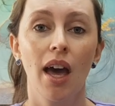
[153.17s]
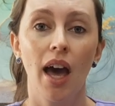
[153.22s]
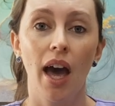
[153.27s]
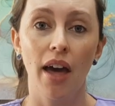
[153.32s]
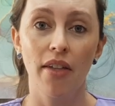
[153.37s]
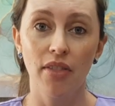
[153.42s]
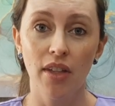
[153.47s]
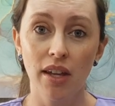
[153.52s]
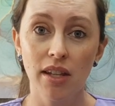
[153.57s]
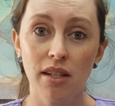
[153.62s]

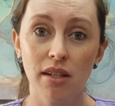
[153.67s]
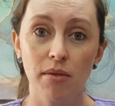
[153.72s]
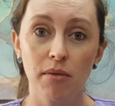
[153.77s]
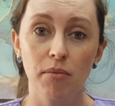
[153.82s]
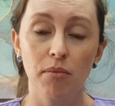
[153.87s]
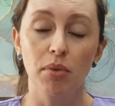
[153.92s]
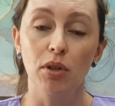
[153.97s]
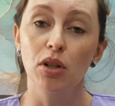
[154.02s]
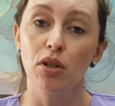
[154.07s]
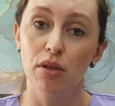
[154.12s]
And
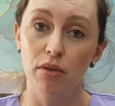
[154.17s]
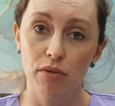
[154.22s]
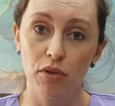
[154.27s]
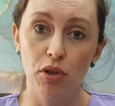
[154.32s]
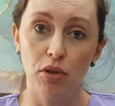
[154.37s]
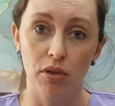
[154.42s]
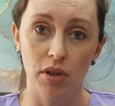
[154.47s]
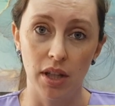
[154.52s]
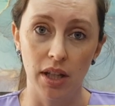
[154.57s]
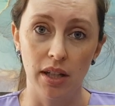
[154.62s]
that's because of
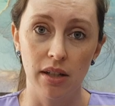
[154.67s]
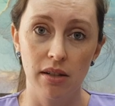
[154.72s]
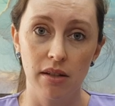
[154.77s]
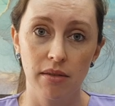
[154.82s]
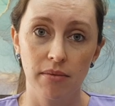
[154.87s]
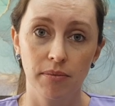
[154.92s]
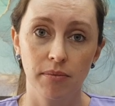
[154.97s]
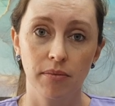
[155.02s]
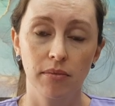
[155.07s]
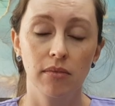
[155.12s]
two
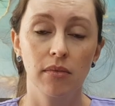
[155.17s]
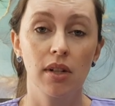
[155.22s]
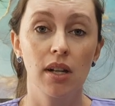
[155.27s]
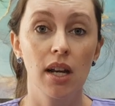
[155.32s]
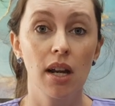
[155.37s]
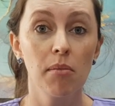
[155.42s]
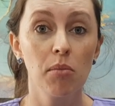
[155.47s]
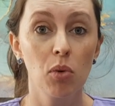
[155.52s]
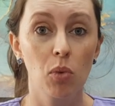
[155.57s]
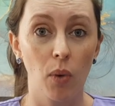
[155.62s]
things.
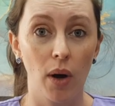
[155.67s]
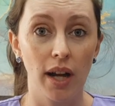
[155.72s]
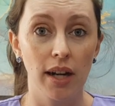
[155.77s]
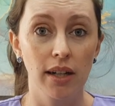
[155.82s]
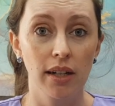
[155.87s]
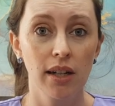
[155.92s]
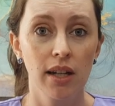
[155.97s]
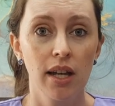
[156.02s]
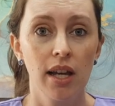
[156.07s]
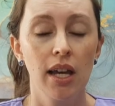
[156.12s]
Number
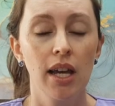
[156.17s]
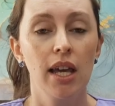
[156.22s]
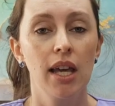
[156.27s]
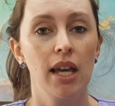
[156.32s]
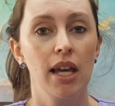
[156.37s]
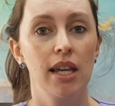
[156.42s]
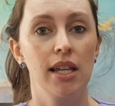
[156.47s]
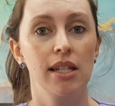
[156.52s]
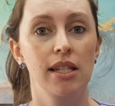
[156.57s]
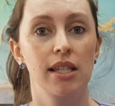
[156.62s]
one
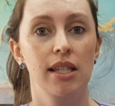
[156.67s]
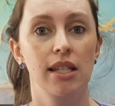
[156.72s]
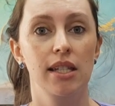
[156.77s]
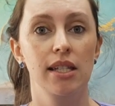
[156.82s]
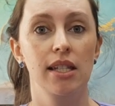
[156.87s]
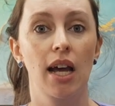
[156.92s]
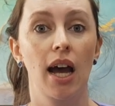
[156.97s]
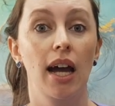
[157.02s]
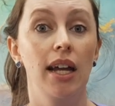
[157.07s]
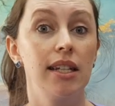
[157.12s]
is
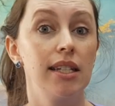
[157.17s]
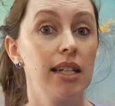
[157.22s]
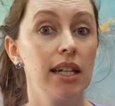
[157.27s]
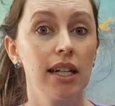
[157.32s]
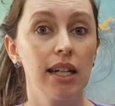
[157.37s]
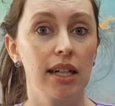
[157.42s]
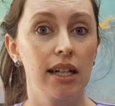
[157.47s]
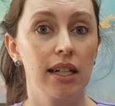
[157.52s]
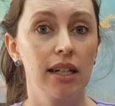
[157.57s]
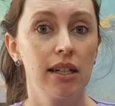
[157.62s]
this
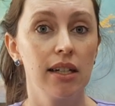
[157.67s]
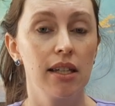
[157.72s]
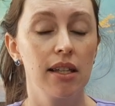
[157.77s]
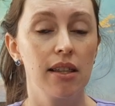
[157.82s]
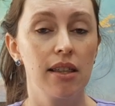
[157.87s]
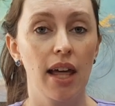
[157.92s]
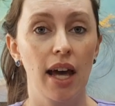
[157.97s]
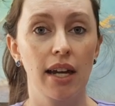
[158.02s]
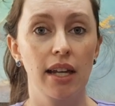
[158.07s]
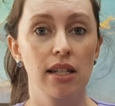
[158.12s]
idea
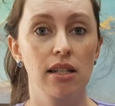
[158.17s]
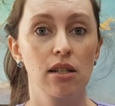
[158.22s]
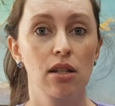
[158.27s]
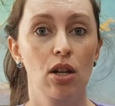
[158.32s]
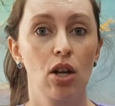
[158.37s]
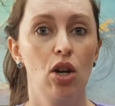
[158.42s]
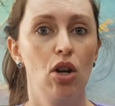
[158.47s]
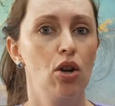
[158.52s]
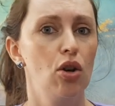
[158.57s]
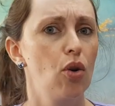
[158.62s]
that
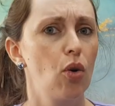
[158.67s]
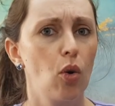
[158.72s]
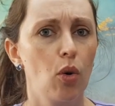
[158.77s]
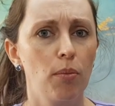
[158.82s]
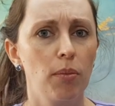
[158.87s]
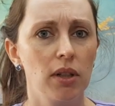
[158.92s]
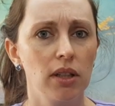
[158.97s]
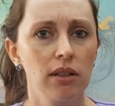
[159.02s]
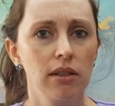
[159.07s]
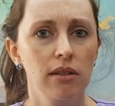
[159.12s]
it's
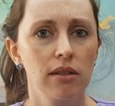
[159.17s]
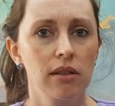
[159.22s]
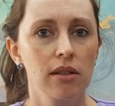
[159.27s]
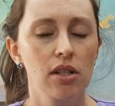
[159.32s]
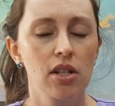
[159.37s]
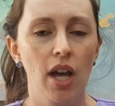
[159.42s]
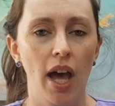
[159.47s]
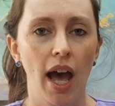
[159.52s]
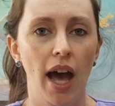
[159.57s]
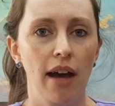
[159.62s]
normal
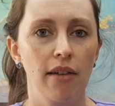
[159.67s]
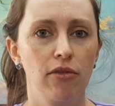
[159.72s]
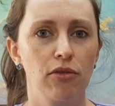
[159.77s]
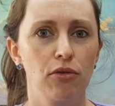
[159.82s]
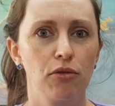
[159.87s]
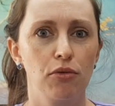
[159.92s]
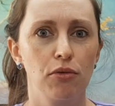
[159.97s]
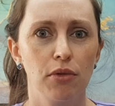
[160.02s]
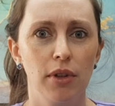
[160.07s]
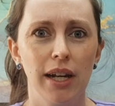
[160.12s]
to
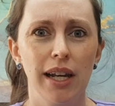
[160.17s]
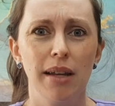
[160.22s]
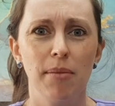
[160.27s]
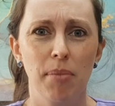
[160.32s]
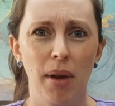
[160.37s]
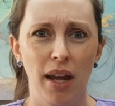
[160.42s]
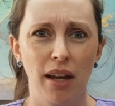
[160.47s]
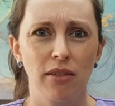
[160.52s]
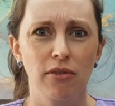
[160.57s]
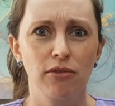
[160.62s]
have really
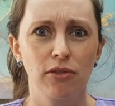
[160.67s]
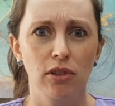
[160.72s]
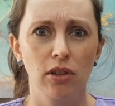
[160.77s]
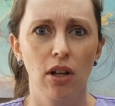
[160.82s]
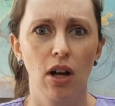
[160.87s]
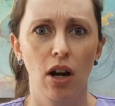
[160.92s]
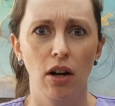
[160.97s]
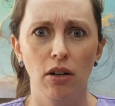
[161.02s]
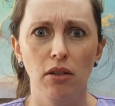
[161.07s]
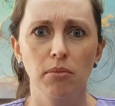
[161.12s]
painful,
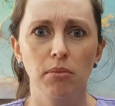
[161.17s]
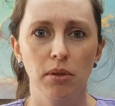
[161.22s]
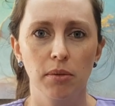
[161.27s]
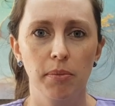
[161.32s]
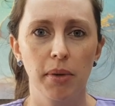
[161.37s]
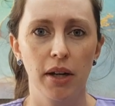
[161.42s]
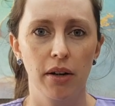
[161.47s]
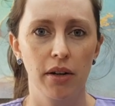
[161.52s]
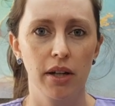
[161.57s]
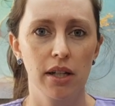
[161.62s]
horrible
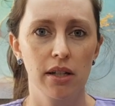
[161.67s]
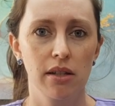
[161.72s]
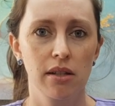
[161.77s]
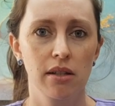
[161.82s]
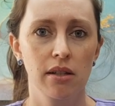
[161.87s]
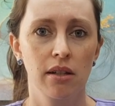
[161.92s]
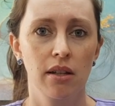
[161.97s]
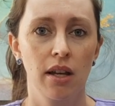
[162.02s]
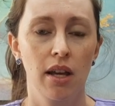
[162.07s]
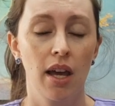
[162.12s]

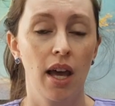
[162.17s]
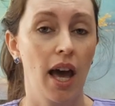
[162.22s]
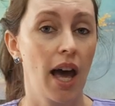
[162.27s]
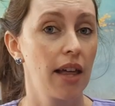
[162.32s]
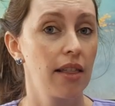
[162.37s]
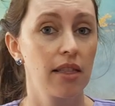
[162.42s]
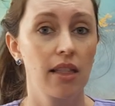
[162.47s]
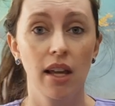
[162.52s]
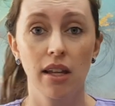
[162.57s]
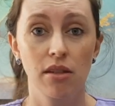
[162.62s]
periods.
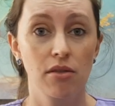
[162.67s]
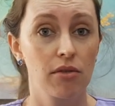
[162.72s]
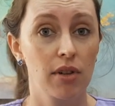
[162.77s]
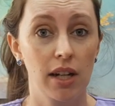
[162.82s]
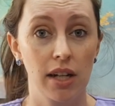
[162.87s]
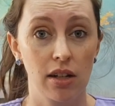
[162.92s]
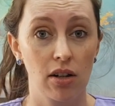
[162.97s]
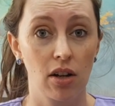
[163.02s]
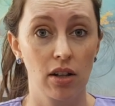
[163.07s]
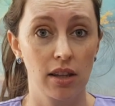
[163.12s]
And that's
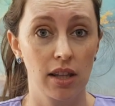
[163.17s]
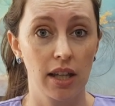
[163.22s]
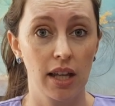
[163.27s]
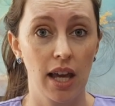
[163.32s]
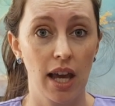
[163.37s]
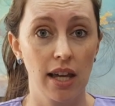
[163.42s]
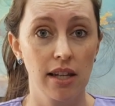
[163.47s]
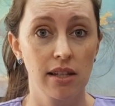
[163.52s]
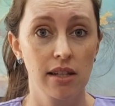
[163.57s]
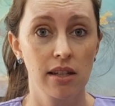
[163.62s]
really not the
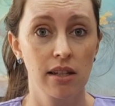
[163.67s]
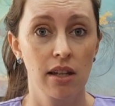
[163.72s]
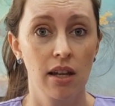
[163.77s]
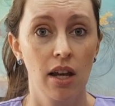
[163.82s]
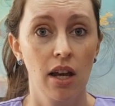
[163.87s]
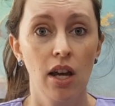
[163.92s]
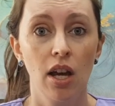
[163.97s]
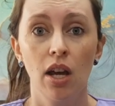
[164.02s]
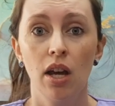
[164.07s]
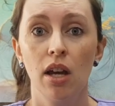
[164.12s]
case.
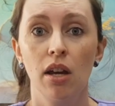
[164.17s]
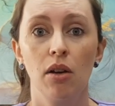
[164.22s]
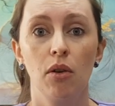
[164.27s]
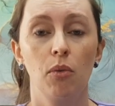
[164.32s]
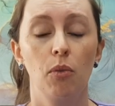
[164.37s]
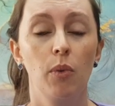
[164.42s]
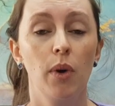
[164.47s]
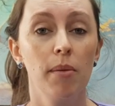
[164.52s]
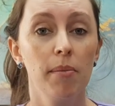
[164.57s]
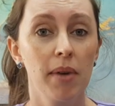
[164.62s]

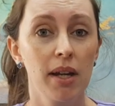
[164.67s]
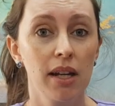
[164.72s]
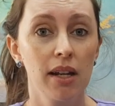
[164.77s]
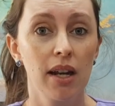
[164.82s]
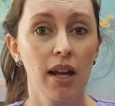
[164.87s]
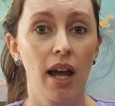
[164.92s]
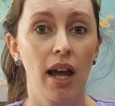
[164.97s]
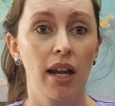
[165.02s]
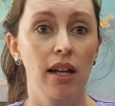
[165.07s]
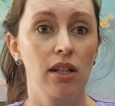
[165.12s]
Women
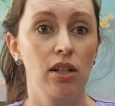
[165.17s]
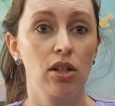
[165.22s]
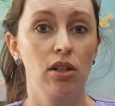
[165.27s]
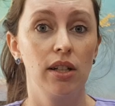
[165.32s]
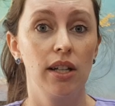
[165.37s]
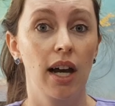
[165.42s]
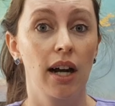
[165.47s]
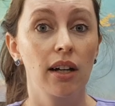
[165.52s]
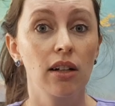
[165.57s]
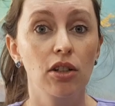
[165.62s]
and
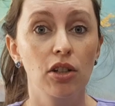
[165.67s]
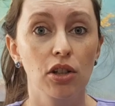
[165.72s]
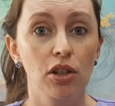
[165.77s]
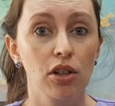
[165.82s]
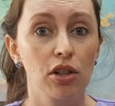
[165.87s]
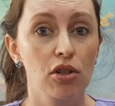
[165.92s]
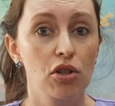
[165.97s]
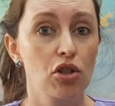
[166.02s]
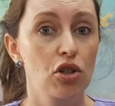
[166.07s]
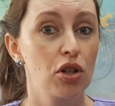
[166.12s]
young
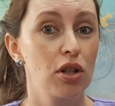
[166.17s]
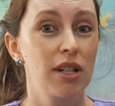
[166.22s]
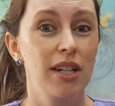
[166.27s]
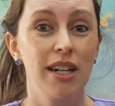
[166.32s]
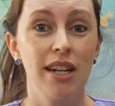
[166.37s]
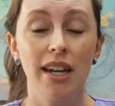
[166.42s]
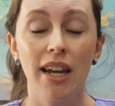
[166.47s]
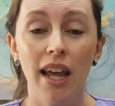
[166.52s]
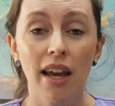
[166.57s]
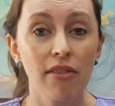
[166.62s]
girls should
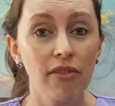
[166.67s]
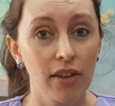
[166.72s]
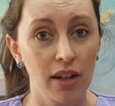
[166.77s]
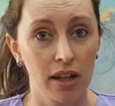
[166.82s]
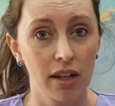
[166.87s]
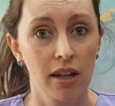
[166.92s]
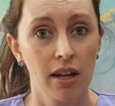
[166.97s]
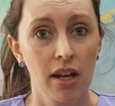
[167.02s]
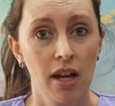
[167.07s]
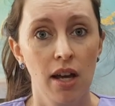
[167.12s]

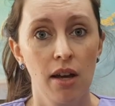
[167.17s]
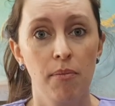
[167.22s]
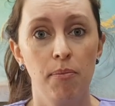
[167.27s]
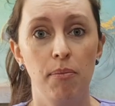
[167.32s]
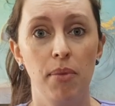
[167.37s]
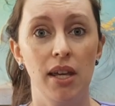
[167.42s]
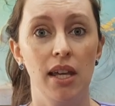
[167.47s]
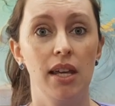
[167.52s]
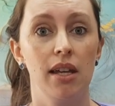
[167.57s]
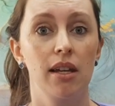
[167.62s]
never
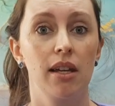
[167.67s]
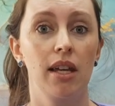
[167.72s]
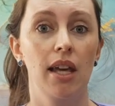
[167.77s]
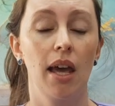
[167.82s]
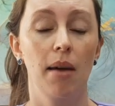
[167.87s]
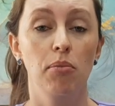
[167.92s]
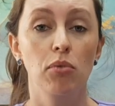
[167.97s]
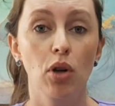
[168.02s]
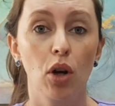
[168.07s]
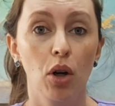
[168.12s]
be
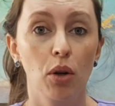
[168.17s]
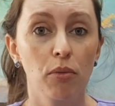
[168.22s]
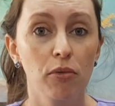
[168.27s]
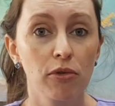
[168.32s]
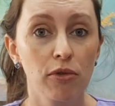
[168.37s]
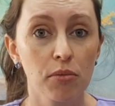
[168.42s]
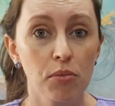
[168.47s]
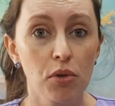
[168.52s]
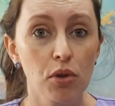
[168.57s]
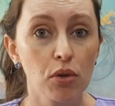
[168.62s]
kept home
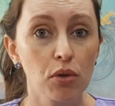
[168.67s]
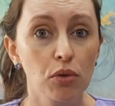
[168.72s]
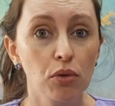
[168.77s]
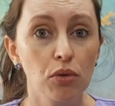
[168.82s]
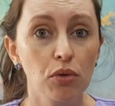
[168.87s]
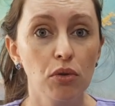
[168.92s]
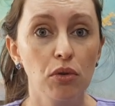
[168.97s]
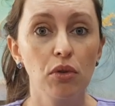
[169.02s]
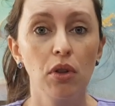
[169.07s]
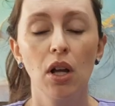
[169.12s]
from
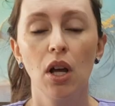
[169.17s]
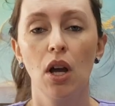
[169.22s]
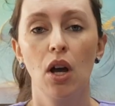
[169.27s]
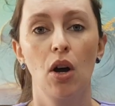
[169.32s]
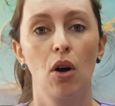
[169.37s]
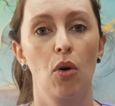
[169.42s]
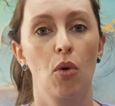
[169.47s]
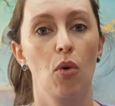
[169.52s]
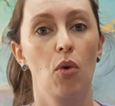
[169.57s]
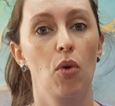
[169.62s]
school
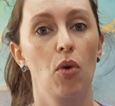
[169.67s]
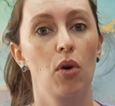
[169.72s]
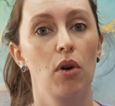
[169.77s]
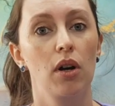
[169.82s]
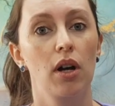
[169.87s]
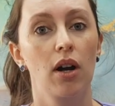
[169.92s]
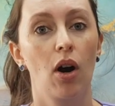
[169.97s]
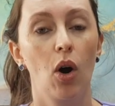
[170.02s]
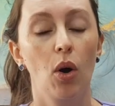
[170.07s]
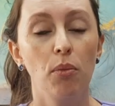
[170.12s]

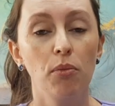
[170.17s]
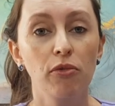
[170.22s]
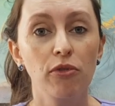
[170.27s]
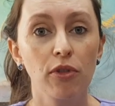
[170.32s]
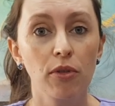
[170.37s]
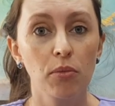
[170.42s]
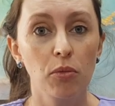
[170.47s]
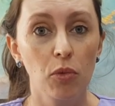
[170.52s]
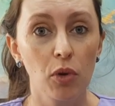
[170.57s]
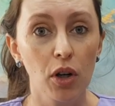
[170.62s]
or home
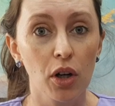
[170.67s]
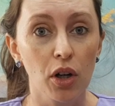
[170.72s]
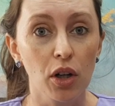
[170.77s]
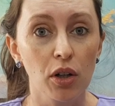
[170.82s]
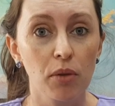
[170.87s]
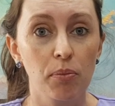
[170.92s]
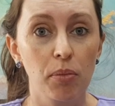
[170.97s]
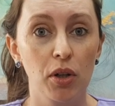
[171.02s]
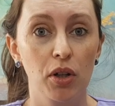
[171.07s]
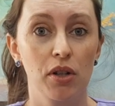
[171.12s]
from
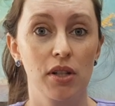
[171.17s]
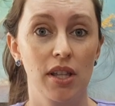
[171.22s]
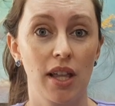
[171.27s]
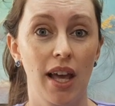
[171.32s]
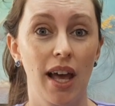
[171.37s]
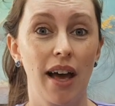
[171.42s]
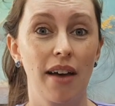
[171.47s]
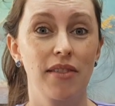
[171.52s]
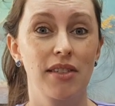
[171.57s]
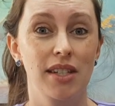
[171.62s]
work because they
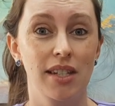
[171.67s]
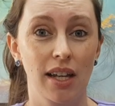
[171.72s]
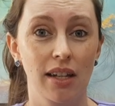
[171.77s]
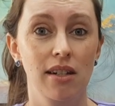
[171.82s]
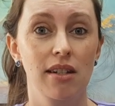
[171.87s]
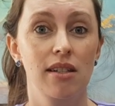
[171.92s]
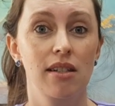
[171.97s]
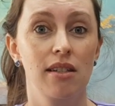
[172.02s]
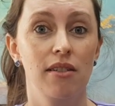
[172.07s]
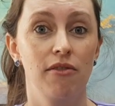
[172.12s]
have such
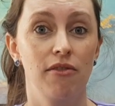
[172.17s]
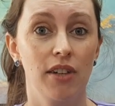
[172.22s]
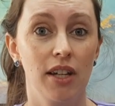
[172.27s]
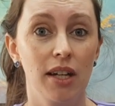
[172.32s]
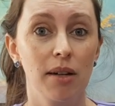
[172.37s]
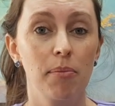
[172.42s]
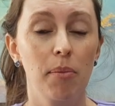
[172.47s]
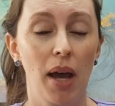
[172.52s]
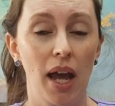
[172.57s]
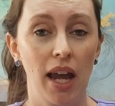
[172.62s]

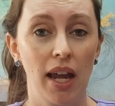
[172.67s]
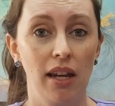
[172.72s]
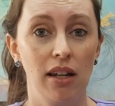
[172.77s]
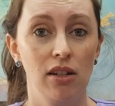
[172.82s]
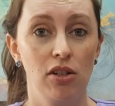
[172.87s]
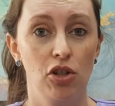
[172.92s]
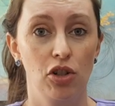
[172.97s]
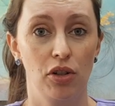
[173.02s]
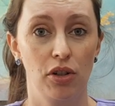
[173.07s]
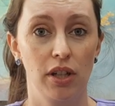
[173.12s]
severe pain
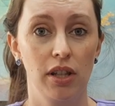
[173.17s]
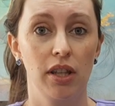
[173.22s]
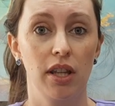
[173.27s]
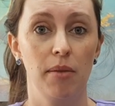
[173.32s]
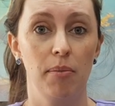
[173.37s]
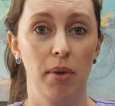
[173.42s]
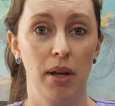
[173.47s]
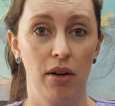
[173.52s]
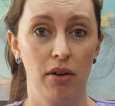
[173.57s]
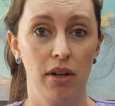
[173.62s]
during
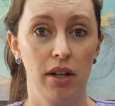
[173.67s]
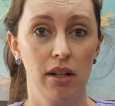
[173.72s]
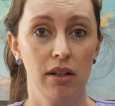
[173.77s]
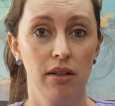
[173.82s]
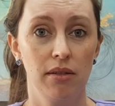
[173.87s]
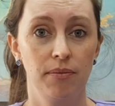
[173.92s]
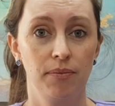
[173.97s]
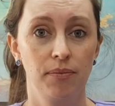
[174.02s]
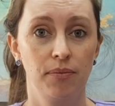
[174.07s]
their period.